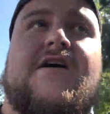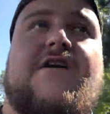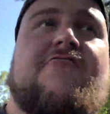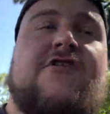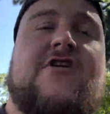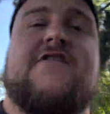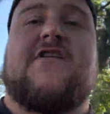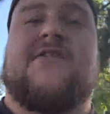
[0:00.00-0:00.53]

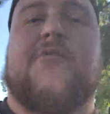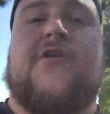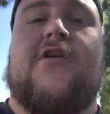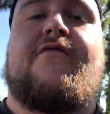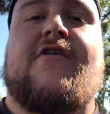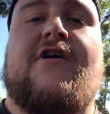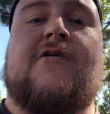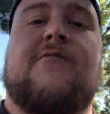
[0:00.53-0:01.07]
really disappointed
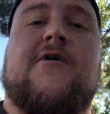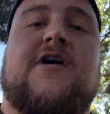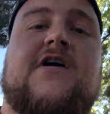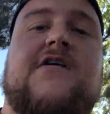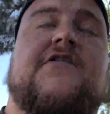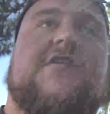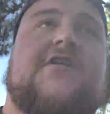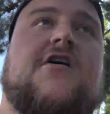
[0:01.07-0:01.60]
for him, I
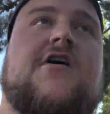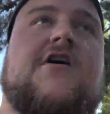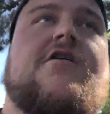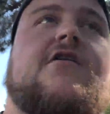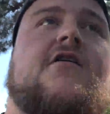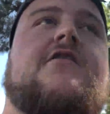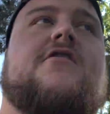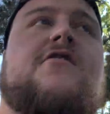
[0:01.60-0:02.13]
guess. I
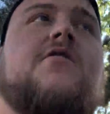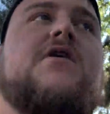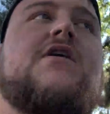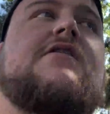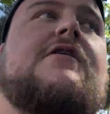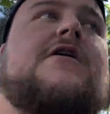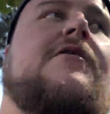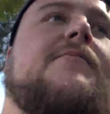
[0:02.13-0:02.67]
know
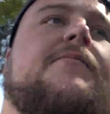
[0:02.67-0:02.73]
he